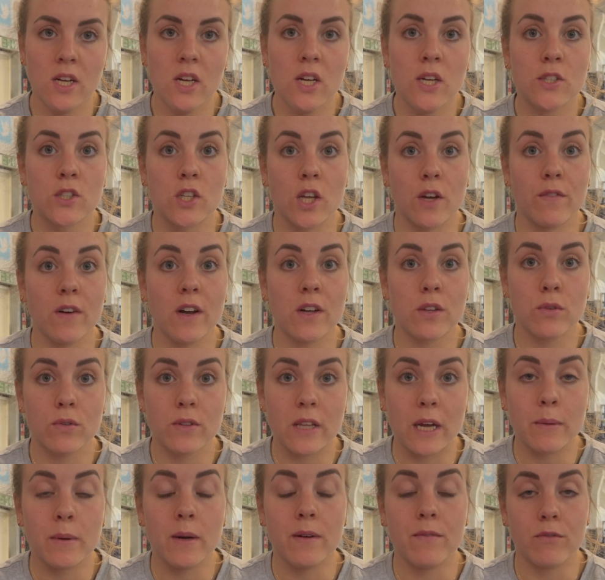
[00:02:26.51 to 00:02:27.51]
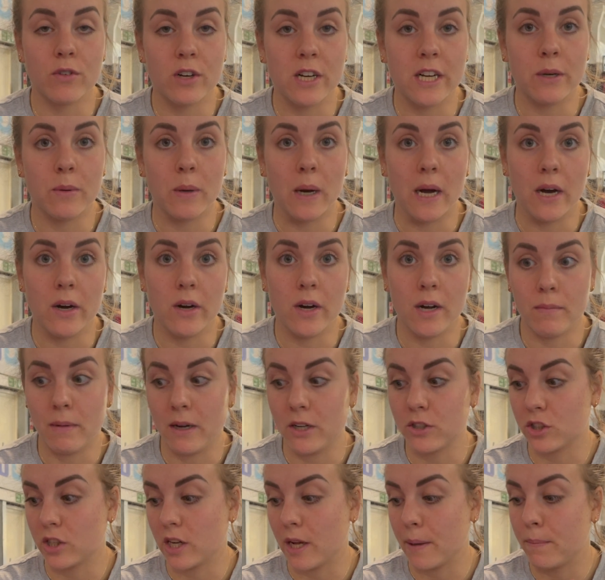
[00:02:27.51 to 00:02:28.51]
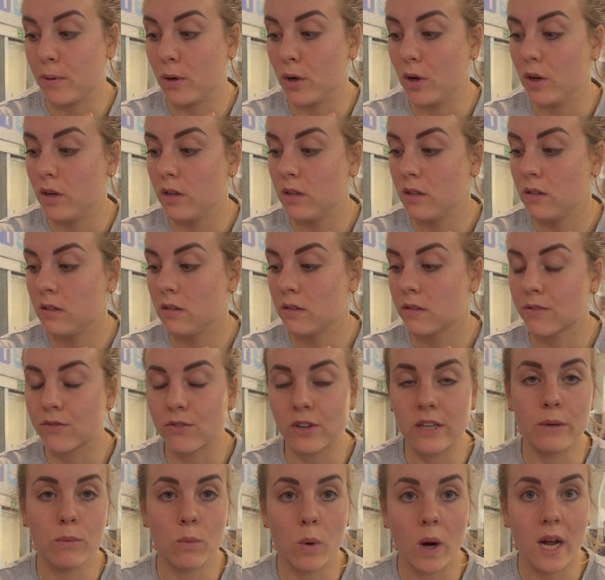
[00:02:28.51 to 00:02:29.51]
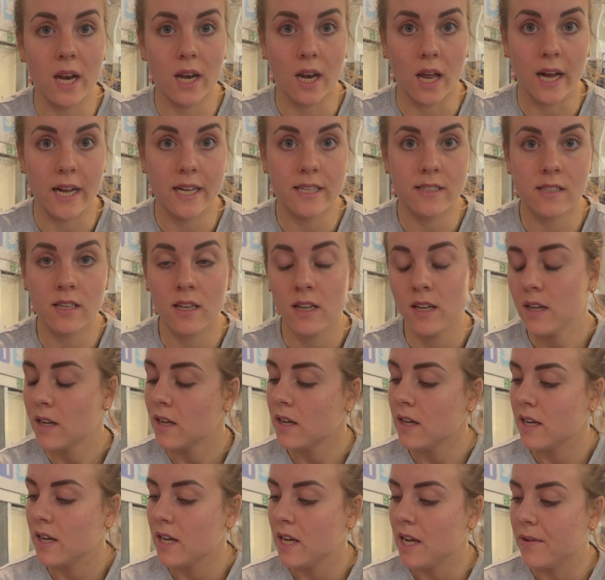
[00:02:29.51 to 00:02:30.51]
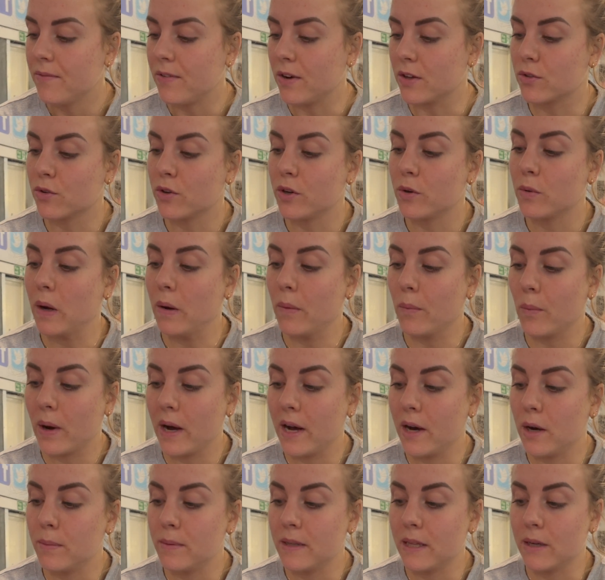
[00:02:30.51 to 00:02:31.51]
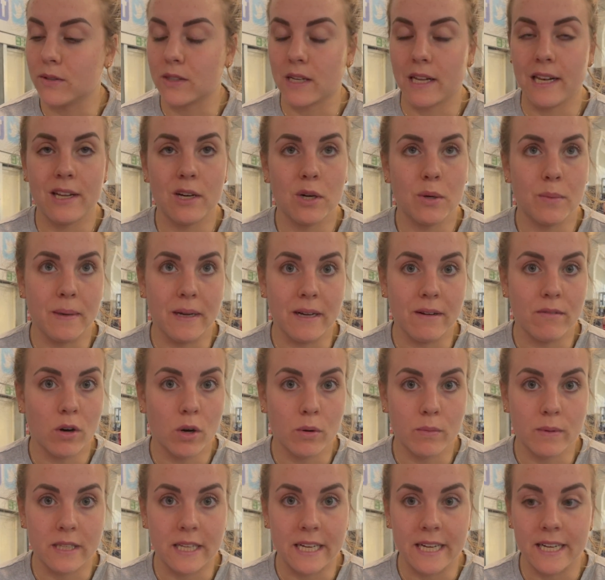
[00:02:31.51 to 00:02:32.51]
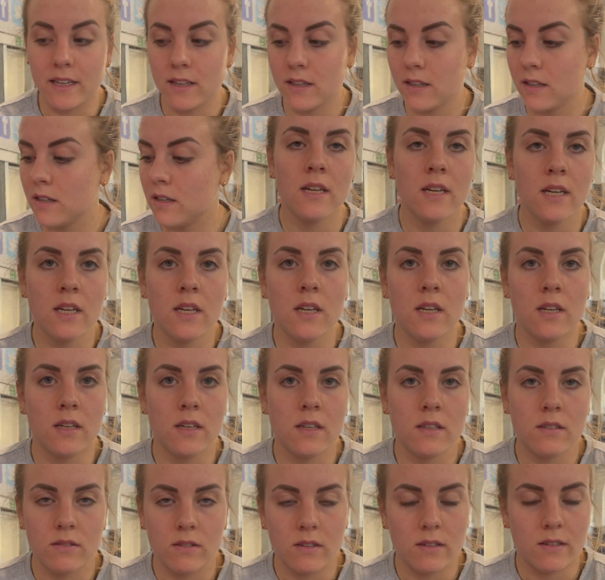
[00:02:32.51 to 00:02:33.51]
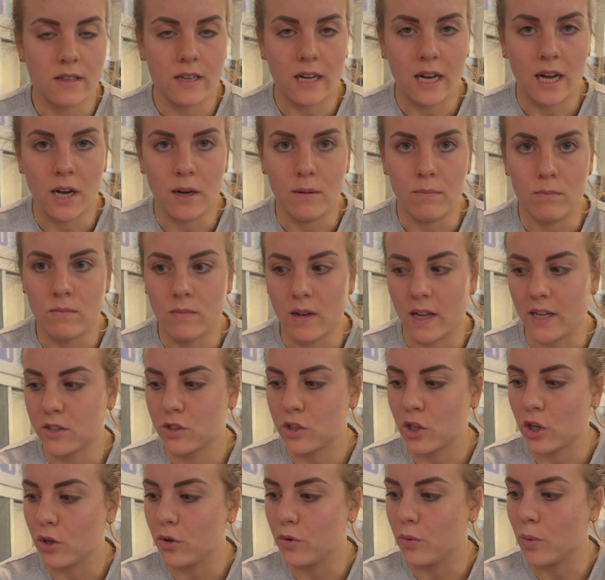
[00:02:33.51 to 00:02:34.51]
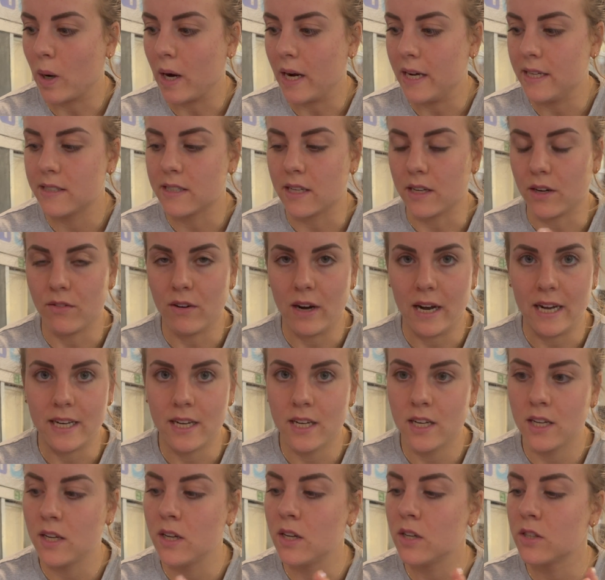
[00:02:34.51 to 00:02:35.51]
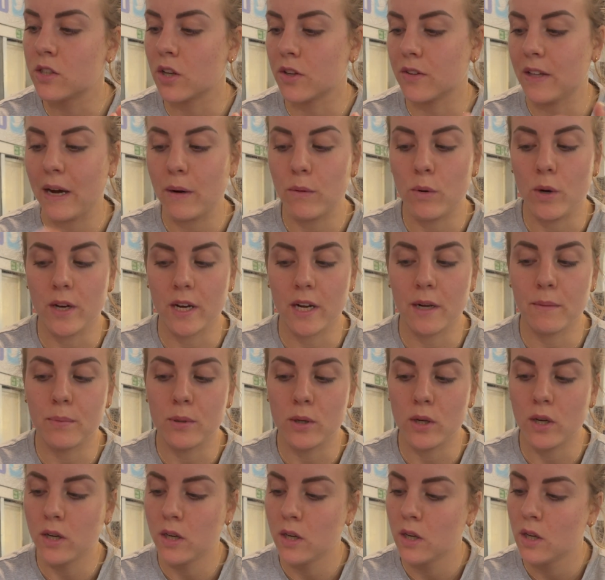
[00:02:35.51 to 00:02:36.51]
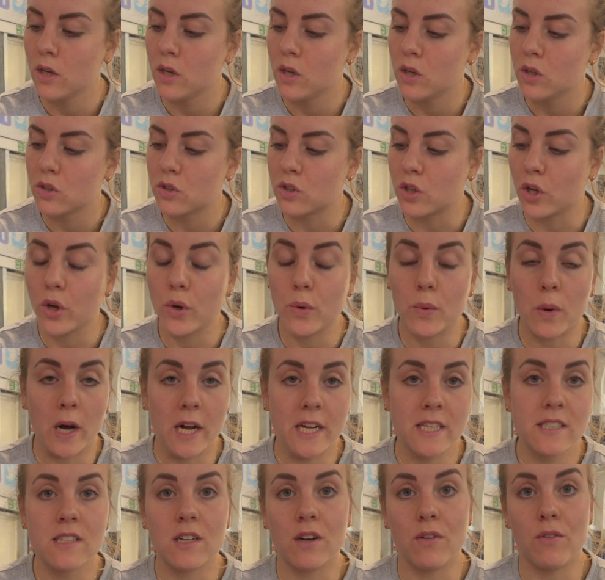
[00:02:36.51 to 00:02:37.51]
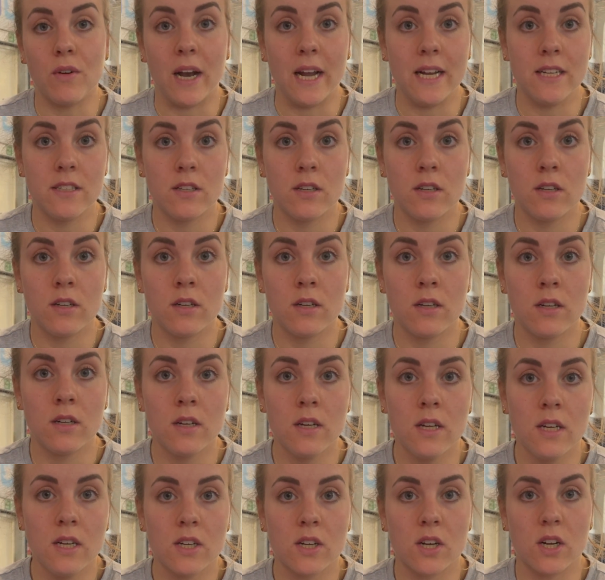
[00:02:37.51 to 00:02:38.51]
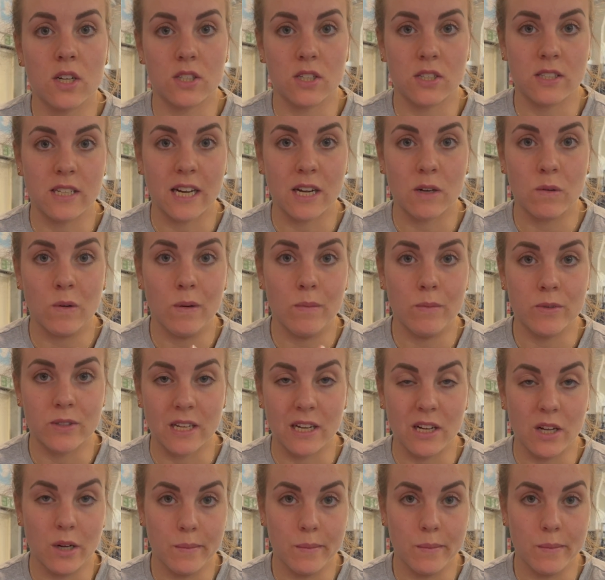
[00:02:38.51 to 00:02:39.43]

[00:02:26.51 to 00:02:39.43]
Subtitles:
So if I thought that went really well, I imagine I put 3 white lights. If I thought it went well, but there was a little bit wrong with it, like 2 whites and a red. So that one I put 2 whites and a red, because the second one was it